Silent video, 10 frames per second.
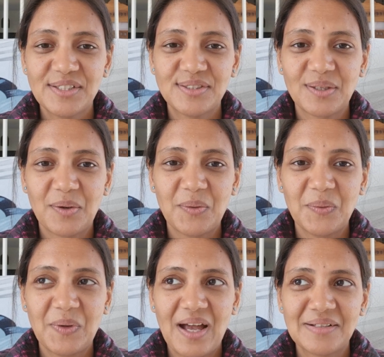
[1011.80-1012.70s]

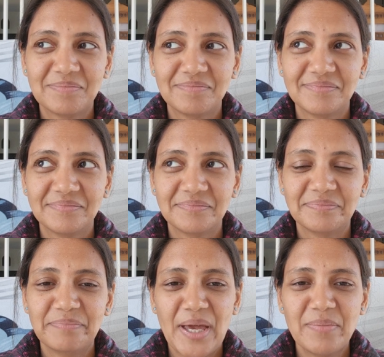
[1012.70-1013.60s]
so
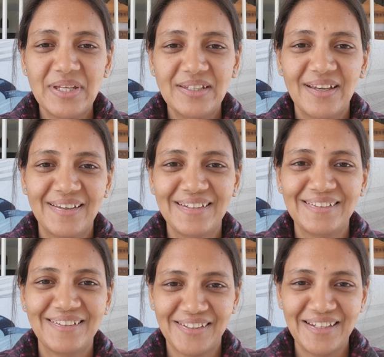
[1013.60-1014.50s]
maybe
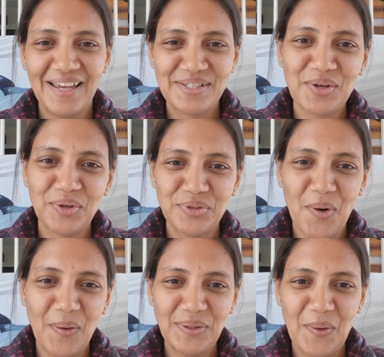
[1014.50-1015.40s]
nothing has gone
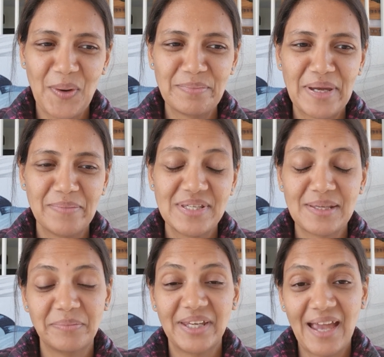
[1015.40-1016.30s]
wrong, or maybe
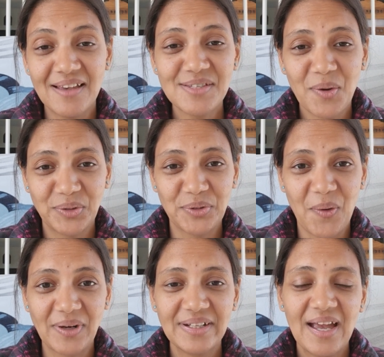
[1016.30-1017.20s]
something has gone
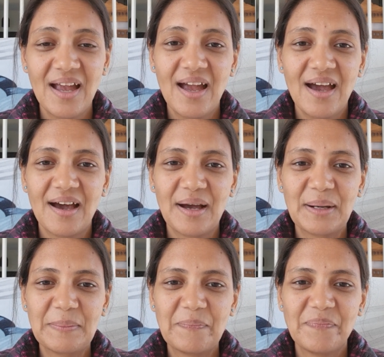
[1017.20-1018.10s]
wrong.
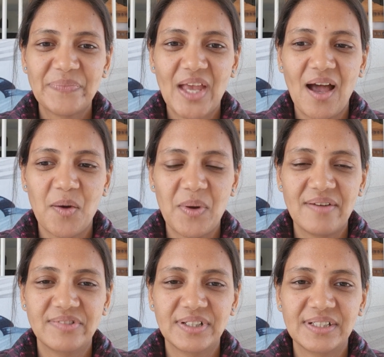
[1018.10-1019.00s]

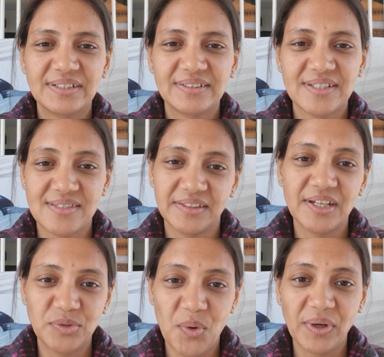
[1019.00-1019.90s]
However, there's
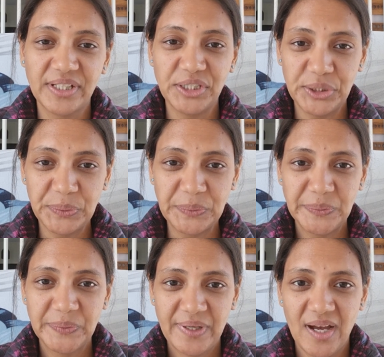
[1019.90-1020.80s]
nothing wrong in you,
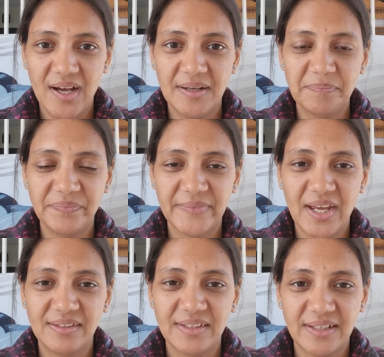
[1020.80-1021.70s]

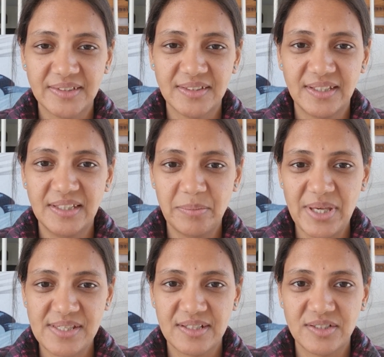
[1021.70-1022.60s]
and that's the key
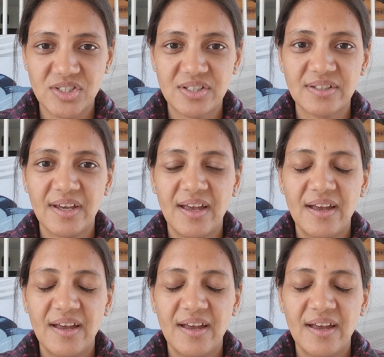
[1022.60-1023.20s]
message.